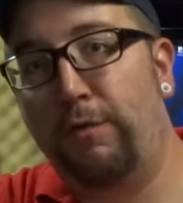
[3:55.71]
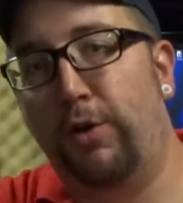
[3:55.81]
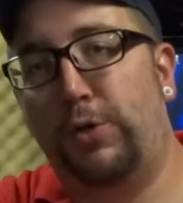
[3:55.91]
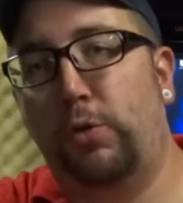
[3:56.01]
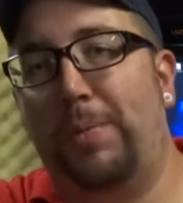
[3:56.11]

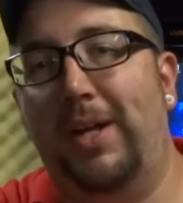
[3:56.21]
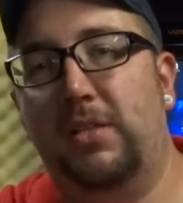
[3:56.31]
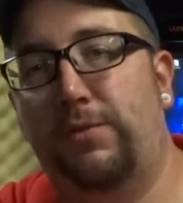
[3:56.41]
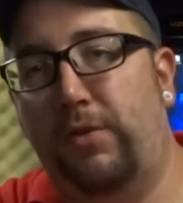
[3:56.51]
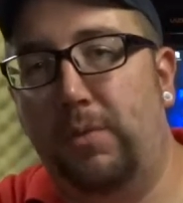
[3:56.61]
virtual
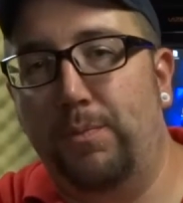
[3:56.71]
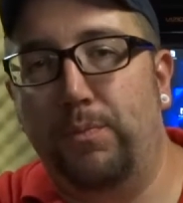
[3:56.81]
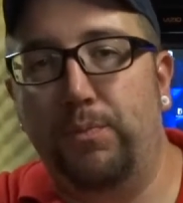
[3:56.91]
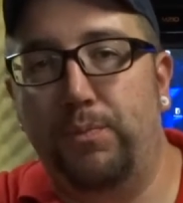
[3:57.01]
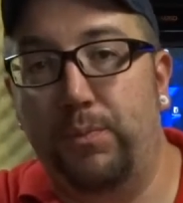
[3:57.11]
pets
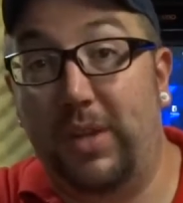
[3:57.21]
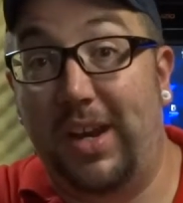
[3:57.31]
from the